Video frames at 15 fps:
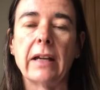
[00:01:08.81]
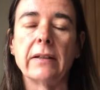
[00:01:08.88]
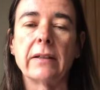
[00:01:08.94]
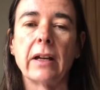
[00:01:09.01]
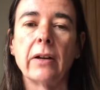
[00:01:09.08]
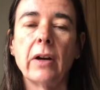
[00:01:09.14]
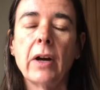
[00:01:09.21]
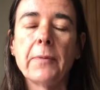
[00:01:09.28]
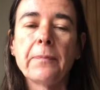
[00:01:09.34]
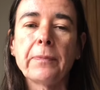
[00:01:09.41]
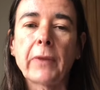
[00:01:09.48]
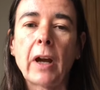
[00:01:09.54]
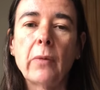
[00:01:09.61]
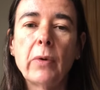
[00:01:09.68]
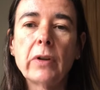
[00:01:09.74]
So
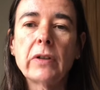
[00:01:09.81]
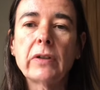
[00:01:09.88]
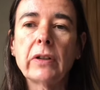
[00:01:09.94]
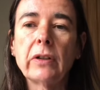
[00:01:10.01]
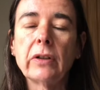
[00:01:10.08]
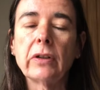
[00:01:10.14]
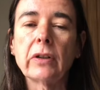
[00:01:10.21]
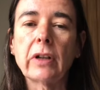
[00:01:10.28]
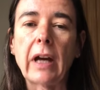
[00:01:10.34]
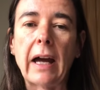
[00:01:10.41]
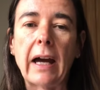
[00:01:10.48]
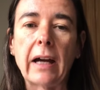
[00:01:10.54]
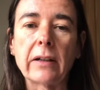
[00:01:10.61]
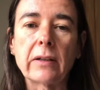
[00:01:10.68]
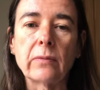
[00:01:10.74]
I wanted to look
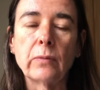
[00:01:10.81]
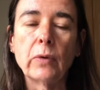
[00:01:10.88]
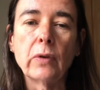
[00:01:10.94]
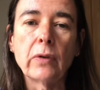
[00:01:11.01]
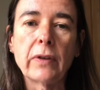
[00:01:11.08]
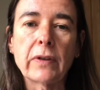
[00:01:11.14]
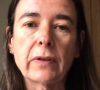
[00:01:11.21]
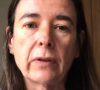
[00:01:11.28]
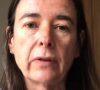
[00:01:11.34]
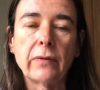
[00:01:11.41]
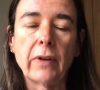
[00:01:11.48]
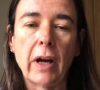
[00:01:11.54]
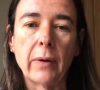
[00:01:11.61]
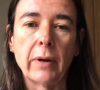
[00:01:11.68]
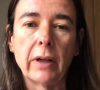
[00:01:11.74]
at more the sort of
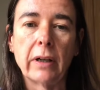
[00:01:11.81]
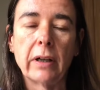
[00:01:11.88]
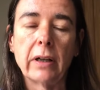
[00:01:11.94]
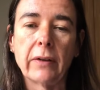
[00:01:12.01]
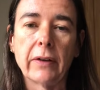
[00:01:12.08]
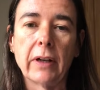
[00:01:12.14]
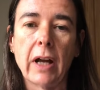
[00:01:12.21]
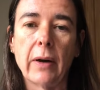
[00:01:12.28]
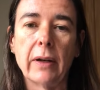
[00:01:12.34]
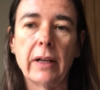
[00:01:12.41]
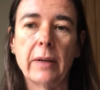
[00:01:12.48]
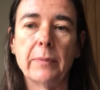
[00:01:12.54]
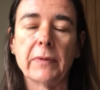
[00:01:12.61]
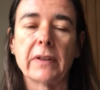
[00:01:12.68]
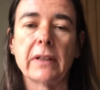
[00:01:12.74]
lower
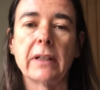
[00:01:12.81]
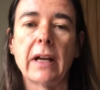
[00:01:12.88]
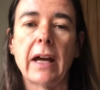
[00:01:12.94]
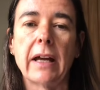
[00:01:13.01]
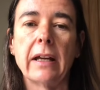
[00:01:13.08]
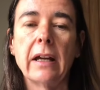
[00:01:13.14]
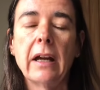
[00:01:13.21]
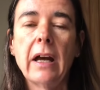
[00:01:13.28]
limbs today.